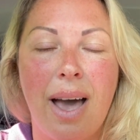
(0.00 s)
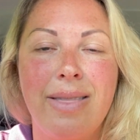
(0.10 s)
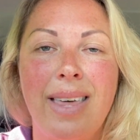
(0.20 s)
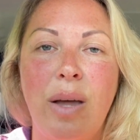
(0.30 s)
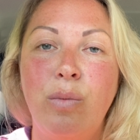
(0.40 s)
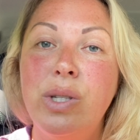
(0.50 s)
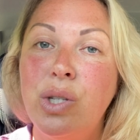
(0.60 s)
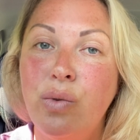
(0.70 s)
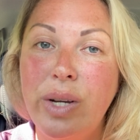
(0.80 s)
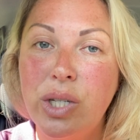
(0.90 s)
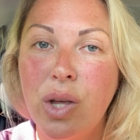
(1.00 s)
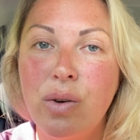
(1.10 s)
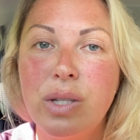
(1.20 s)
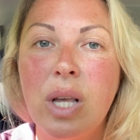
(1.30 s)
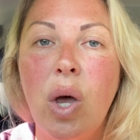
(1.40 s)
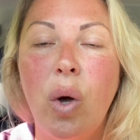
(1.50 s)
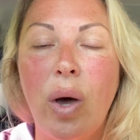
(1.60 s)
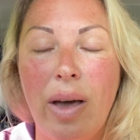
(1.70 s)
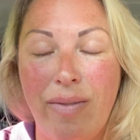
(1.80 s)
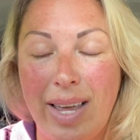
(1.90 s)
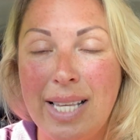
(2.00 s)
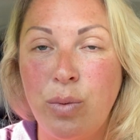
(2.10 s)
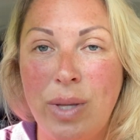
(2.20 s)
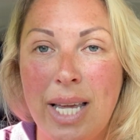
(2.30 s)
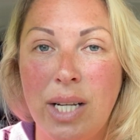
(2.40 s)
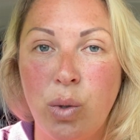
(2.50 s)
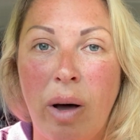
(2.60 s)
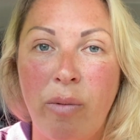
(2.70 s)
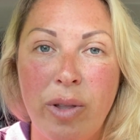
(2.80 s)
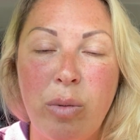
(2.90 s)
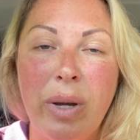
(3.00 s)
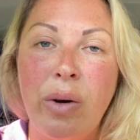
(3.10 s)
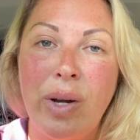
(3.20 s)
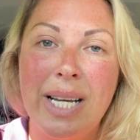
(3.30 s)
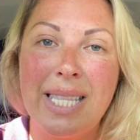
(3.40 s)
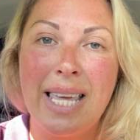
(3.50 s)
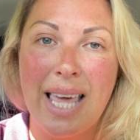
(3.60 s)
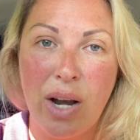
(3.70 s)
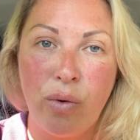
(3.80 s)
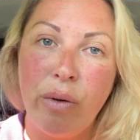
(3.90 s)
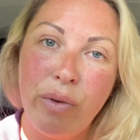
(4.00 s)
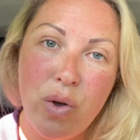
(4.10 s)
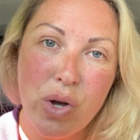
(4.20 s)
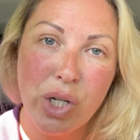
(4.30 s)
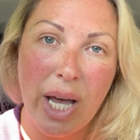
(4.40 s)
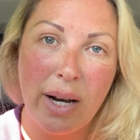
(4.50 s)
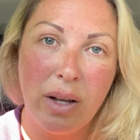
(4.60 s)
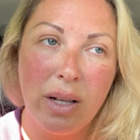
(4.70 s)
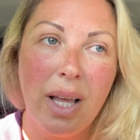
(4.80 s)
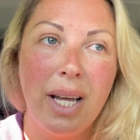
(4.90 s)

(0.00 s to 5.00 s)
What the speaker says: And then once you reach those, if it is within a 12-month period, they then review your channel,